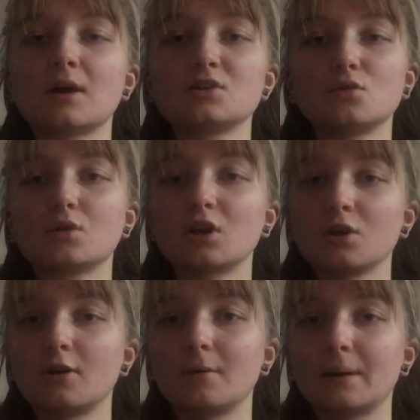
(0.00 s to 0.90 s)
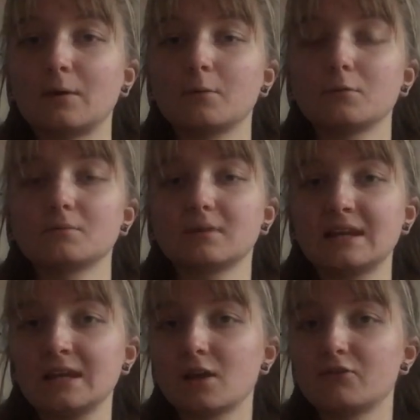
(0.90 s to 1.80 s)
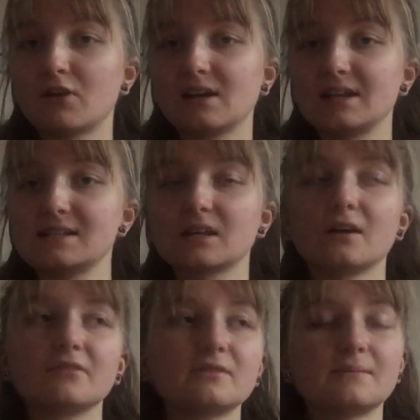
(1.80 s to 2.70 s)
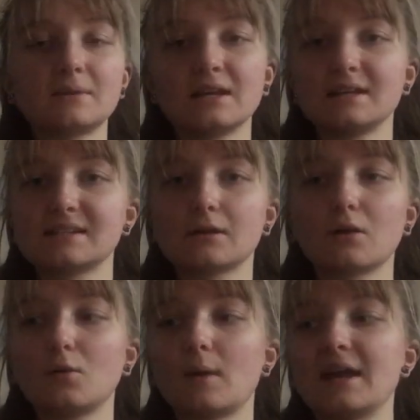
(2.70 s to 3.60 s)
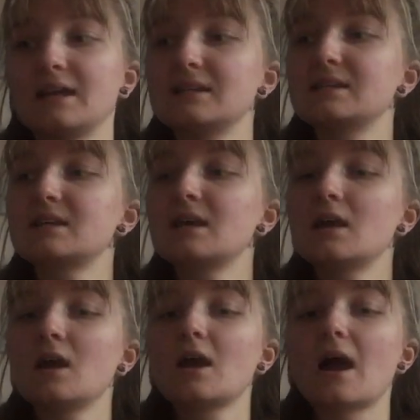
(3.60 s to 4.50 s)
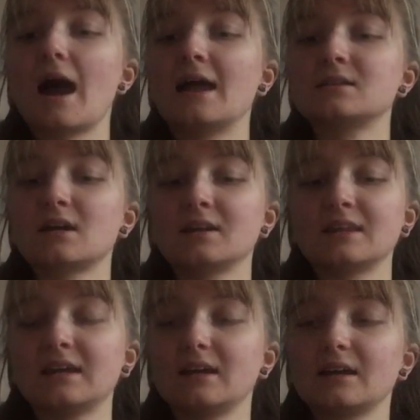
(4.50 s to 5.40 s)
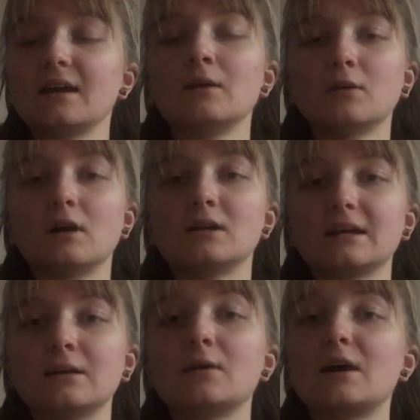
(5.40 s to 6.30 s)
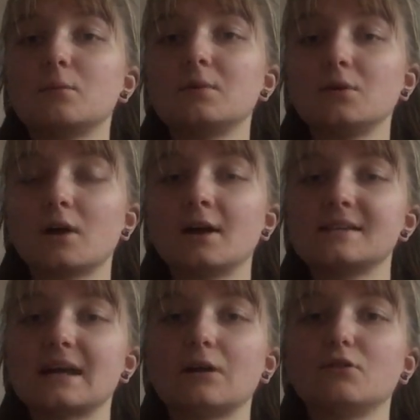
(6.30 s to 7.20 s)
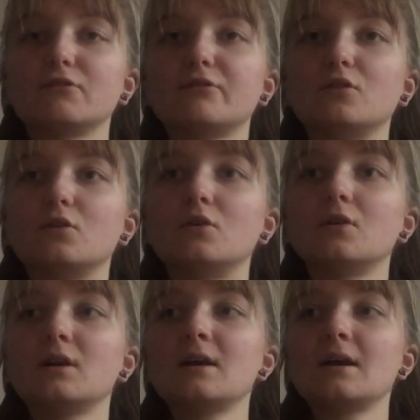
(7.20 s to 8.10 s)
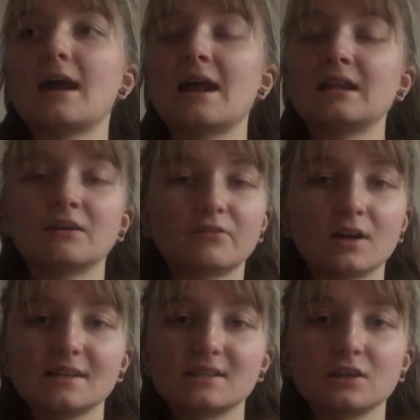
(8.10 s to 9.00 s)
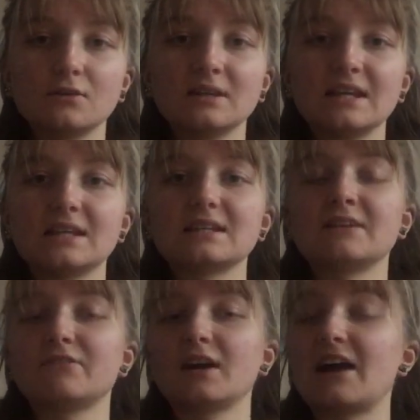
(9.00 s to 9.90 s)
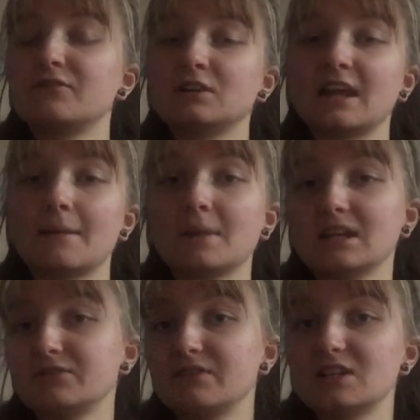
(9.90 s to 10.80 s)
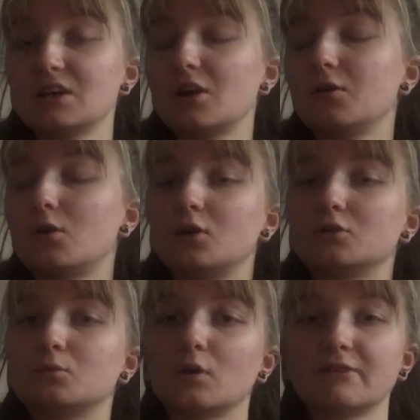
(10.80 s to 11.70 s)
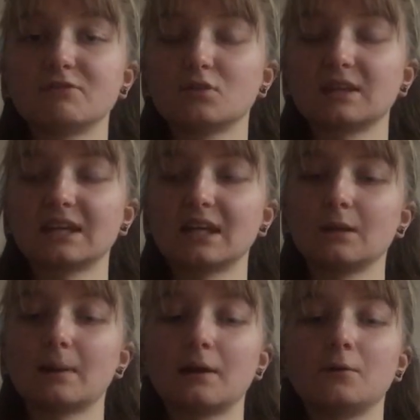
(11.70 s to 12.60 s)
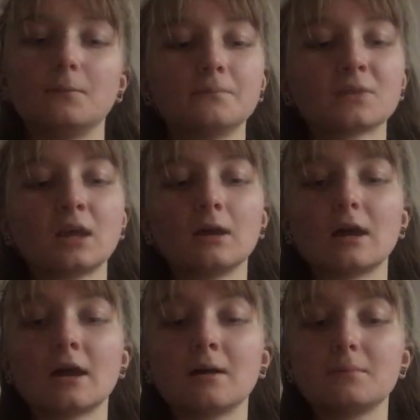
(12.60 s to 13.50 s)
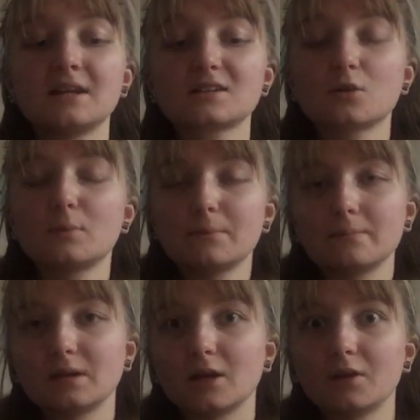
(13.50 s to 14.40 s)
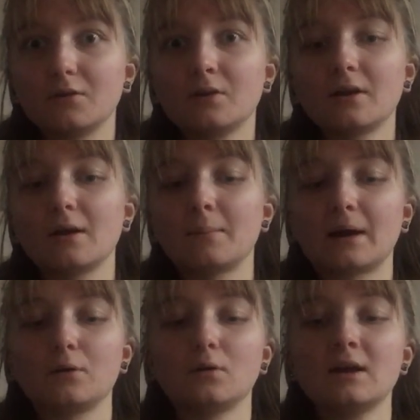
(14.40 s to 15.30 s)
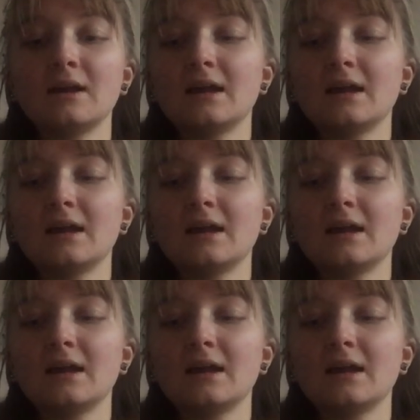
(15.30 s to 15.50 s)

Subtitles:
where I talk a lot about eco-friendly stuff, being zero waste, and I think it will help you guys out for any advice that you need if I haven't yet made a video on whatever you're thinking about. Please comment below about